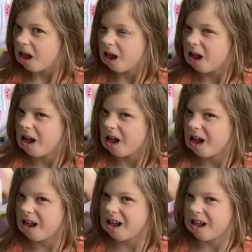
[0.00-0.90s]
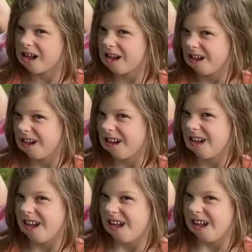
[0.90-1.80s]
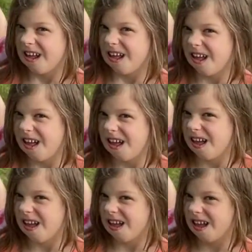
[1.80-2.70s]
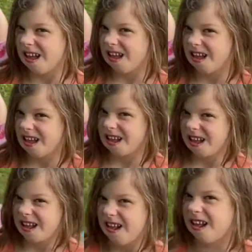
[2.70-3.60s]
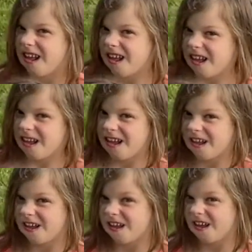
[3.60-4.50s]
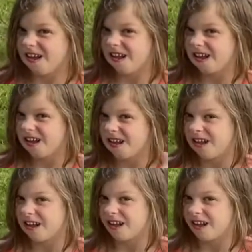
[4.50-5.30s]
(not speaking)